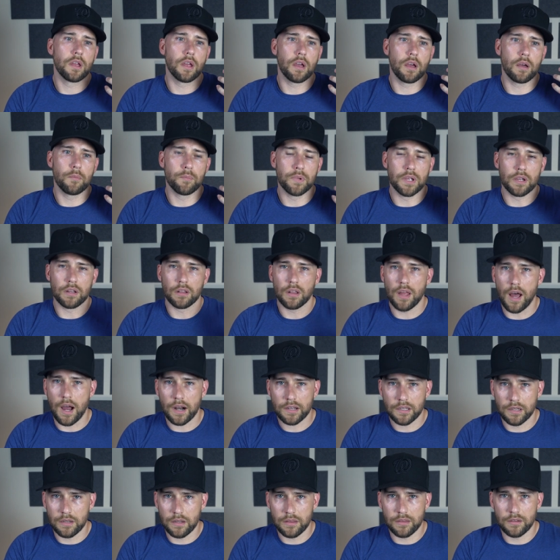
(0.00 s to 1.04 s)
uh, being
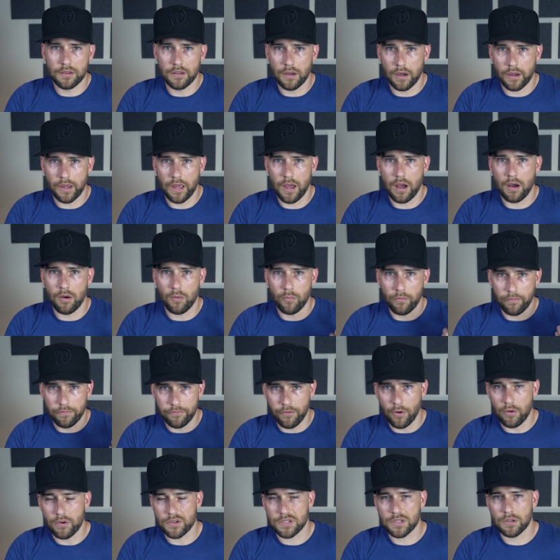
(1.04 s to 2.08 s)
locked in in the dugout,
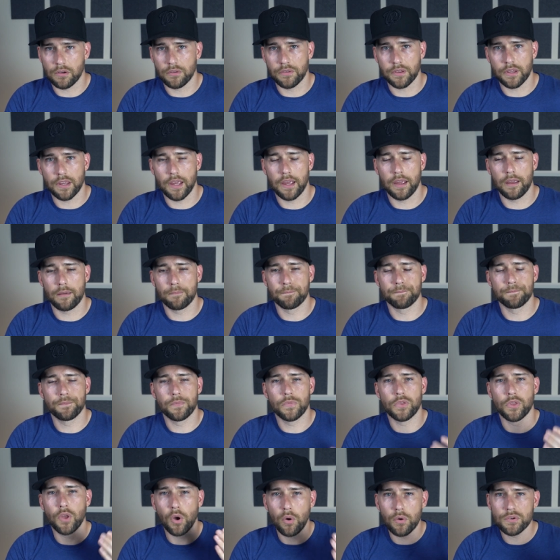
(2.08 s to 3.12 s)
focusing on the game.
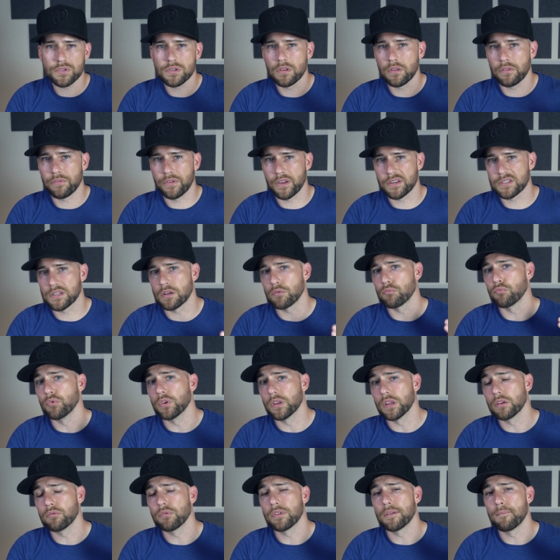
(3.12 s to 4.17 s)
Those are the things that
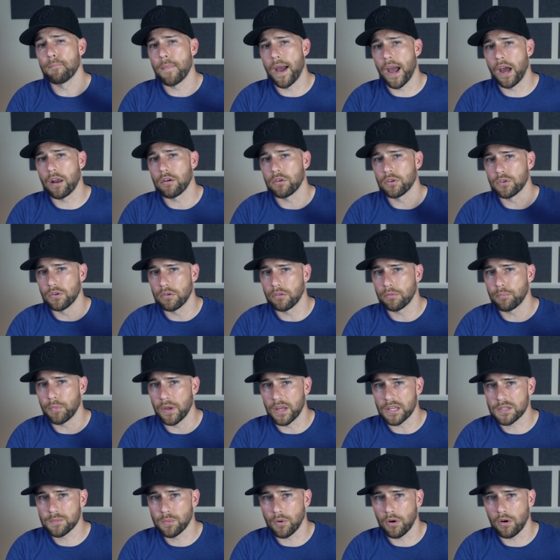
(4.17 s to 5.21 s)
really, really matter in youth
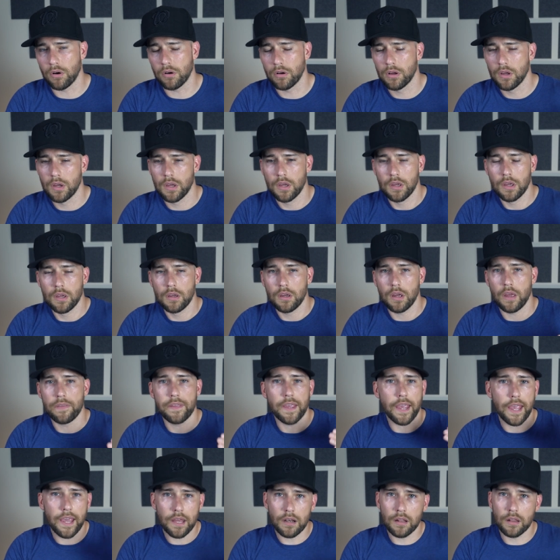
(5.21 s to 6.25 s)
baseball. And
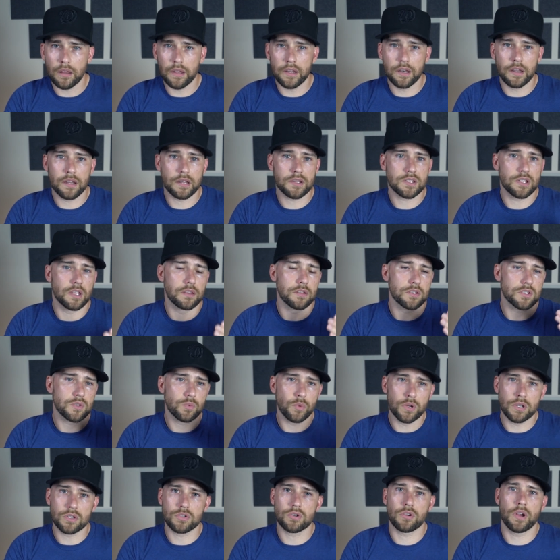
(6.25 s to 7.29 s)
the analytics and the
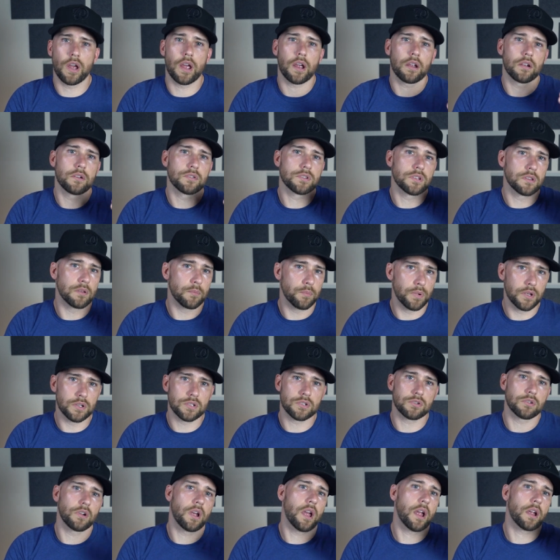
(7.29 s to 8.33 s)
swing trackers and the
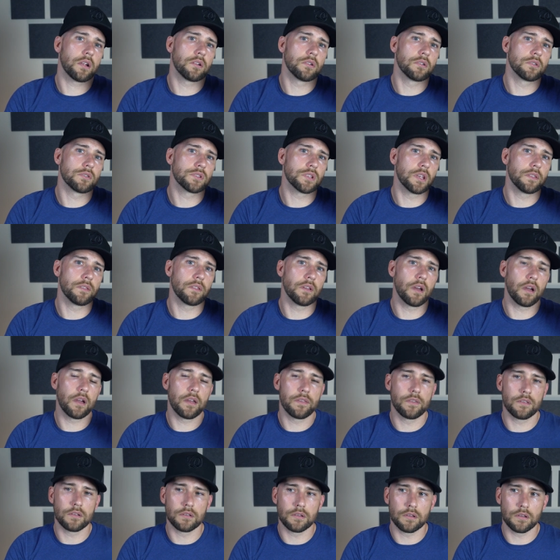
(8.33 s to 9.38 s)
pitch trackers and the
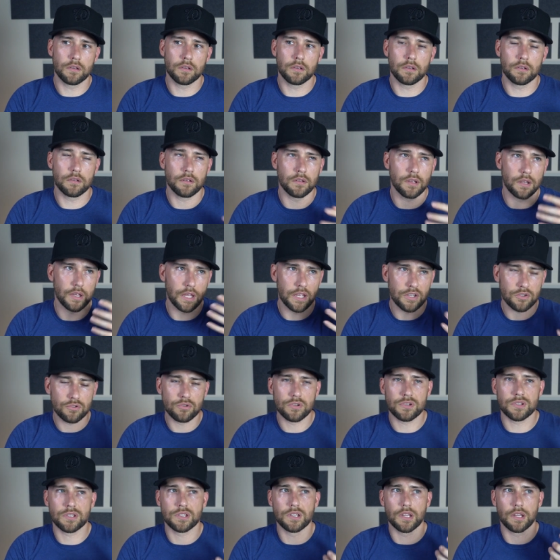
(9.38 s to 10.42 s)
and the
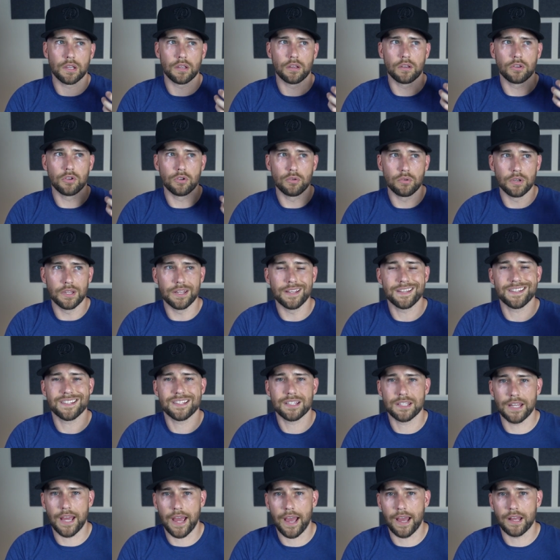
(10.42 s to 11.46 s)
interesting, unique
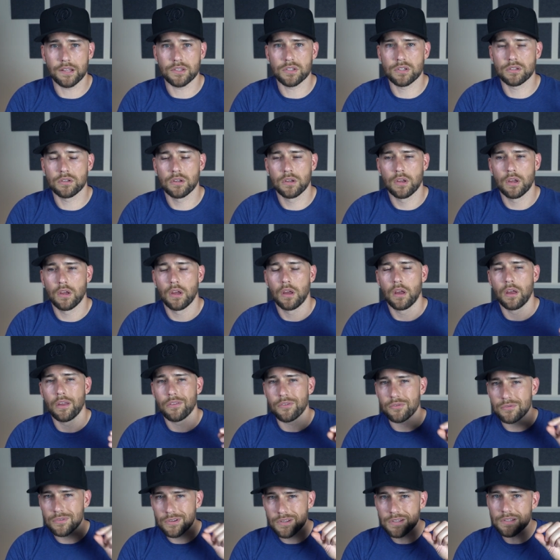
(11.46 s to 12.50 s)
stats,
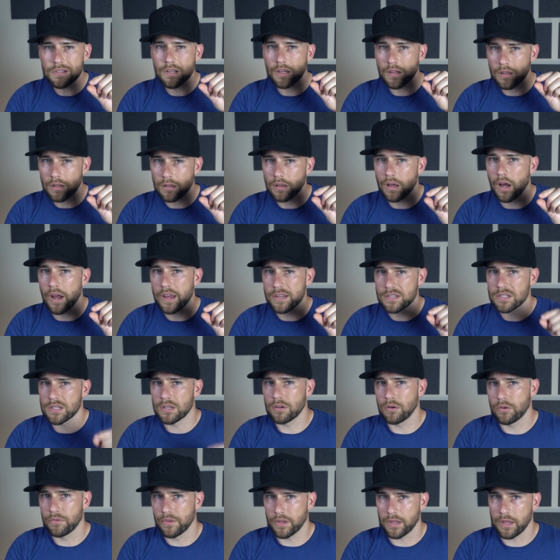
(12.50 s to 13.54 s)
they're just like
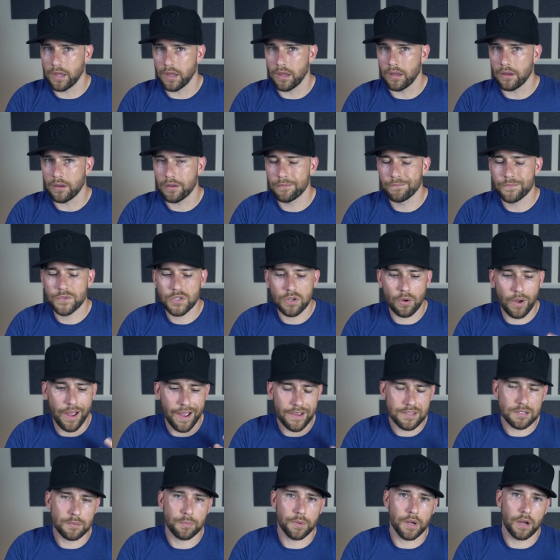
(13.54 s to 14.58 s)
icing on the cake. So
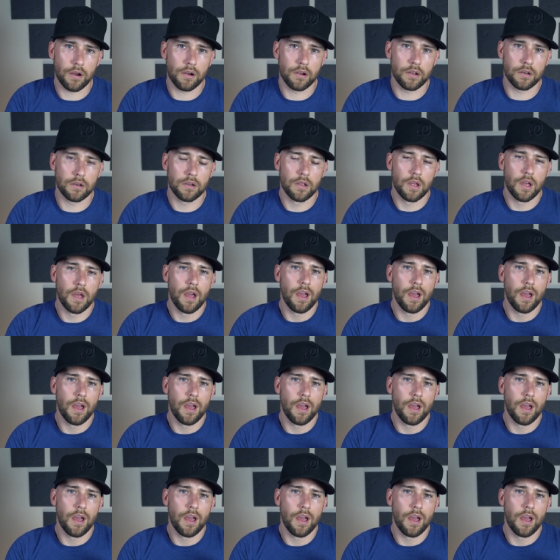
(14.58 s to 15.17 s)
as a parent,